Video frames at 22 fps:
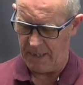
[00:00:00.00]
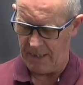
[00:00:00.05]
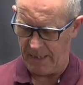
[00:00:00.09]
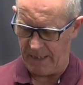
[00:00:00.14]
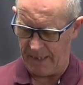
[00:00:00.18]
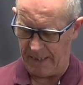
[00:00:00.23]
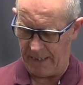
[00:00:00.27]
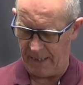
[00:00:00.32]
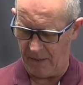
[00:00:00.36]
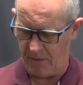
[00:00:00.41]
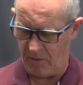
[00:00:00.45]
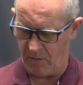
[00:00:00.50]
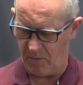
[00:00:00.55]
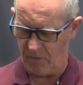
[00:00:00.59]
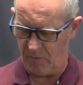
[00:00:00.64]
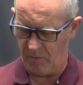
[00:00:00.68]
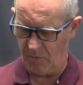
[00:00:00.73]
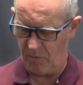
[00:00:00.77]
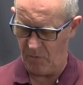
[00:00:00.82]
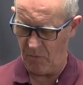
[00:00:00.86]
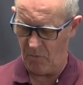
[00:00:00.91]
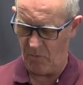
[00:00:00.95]
Now
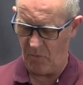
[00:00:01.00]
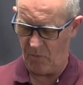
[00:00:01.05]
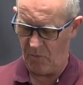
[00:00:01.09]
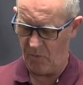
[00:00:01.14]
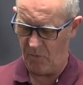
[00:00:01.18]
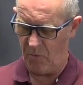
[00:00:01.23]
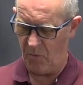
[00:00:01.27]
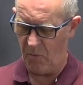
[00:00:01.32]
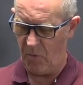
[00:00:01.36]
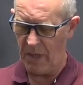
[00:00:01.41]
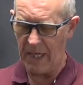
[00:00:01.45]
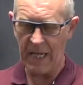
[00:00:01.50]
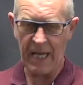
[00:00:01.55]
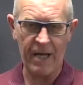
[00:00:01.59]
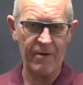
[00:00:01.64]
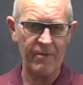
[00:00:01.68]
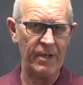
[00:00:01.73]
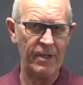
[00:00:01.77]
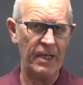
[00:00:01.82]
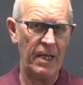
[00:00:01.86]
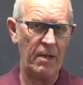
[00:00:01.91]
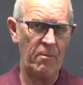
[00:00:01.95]
we have
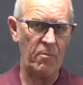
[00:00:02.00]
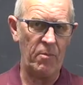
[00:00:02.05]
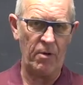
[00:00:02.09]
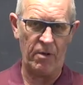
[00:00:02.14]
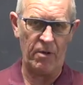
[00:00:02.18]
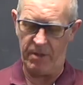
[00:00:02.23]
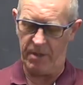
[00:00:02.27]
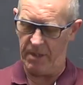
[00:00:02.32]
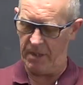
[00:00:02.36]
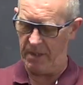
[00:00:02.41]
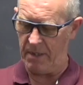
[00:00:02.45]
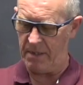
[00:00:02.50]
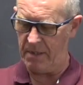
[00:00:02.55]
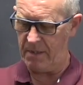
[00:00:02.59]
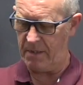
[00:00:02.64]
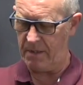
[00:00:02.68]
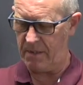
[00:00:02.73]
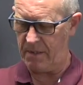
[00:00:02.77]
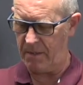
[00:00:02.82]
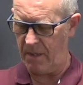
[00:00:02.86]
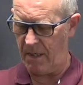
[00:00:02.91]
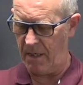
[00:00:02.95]
a number of
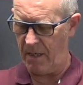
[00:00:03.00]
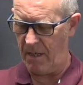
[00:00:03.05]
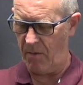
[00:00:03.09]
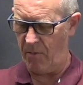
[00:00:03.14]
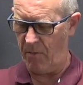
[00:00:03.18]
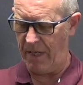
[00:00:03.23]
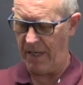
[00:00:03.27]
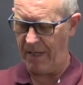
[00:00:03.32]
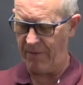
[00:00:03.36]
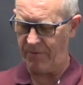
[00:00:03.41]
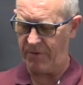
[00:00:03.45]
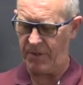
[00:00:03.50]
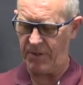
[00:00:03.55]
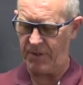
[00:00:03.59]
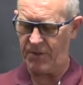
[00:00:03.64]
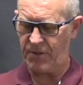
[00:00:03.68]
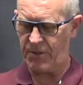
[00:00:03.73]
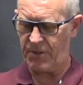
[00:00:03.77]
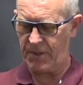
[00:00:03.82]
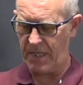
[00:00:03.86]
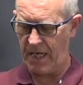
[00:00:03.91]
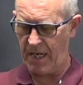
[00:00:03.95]
these. We have the
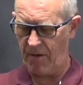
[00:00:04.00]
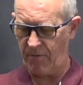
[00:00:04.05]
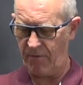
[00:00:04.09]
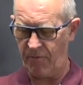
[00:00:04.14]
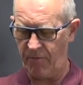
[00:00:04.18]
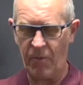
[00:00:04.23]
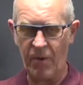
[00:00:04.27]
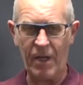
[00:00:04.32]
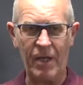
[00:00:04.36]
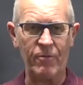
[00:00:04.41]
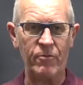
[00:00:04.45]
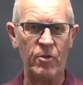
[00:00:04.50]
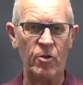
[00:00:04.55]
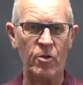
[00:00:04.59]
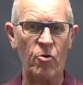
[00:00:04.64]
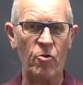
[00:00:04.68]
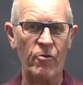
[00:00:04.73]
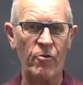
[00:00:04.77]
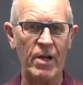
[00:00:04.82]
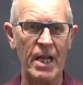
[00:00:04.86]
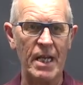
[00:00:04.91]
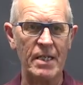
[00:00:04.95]
South, we have the
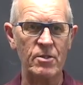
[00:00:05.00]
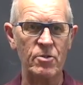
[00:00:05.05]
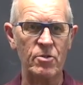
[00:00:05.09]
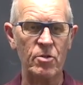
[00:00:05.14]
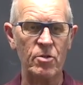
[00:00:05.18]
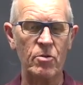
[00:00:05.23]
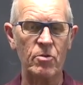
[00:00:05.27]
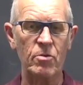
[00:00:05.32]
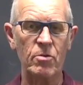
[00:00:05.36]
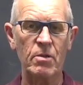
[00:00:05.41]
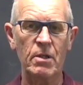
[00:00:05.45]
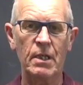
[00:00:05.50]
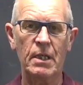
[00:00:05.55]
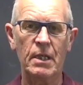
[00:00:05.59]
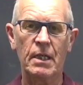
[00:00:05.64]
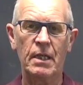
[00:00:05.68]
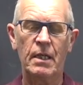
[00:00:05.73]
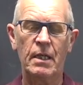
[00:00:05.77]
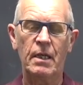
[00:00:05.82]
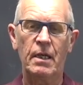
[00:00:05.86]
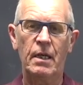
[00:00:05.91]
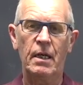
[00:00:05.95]
Oriental.
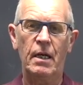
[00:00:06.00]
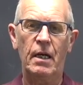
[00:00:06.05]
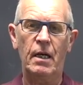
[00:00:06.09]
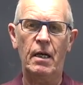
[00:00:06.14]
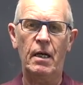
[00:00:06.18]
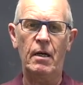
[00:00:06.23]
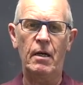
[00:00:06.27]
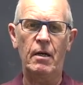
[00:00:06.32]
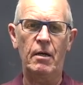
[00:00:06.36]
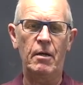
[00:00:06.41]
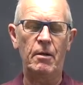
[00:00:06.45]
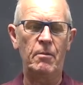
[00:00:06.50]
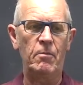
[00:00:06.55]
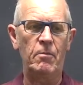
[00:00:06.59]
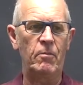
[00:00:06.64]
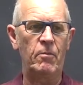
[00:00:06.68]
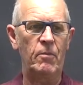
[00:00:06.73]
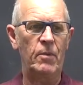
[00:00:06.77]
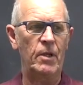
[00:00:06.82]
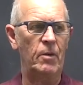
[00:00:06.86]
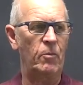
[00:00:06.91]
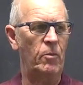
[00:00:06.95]
I
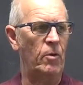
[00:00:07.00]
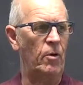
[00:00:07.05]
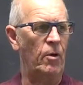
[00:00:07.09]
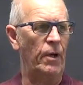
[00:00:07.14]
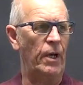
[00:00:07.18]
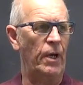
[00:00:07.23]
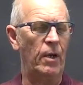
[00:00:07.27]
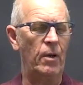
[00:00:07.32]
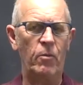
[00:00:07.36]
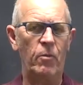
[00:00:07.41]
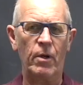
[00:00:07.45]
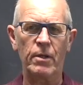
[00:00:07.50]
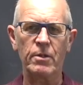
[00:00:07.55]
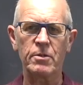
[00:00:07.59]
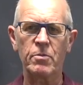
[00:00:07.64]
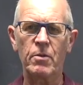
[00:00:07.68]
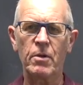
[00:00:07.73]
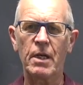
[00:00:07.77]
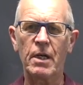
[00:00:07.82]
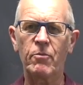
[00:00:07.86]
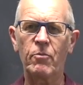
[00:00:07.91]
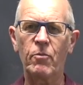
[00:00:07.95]
think we've got another one as
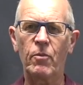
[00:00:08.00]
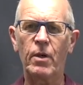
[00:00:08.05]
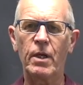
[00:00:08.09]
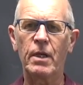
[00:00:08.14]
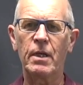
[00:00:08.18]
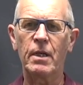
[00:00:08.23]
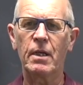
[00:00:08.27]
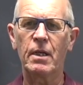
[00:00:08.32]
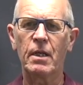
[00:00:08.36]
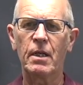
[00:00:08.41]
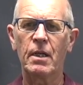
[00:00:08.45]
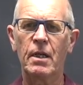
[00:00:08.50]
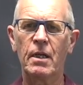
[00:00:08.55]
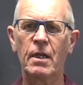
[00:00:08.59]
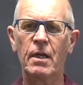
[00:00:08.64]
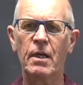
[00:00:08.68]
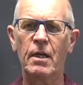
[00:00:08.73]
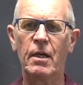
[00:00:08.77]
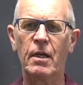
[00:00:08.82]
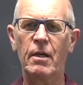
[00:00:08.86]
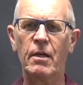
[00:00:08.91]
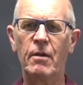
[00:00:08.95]
well, haven't we?
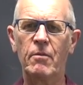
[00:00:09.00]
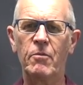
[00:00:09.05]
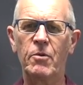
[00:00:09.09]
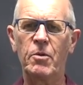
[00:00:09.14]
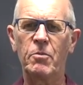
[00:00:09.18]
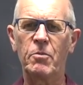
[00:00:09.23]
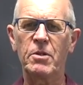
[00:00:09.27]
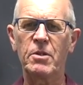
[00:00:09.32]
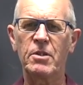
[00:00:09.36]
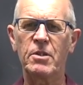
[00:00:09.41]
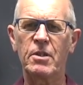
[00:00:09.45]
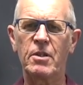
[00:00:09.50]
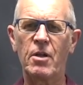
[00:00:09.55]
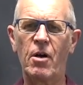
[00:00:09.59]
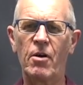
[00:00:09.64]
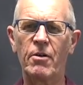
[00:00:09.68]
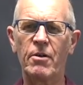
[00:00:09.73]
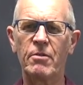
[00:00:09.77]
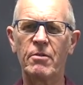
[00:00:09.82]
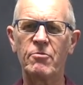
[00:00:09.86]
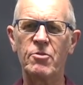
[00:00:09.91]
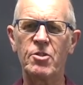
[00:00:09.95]
The
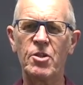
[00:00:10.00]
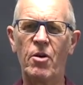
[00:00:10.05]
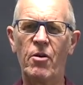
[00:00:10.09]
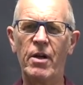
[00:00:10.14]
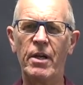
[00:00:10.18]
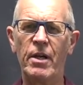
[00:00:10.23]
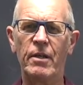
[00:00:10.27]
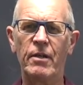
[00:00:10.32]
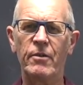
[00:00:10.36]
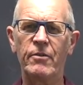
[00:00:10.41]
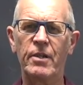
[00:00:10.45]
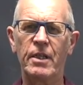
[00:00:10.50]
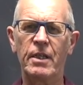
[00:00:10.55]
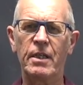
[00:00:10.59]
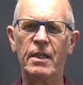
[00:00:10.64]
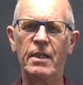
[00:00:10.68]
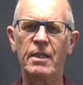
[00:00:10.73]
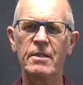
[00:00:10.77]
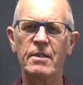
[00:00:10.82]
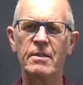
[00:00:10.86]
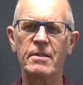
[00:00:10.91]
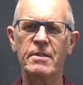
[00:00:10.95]
Mindanao Giant, I think
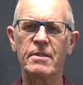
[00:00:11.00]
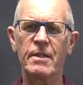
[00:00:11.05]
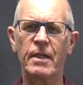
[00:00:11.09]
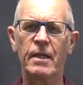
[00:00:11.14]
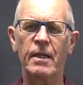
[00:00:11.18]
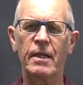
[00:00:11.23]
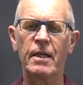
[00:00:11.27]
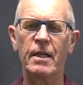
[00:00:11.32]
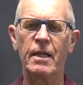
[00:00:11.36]
it is, isn't it?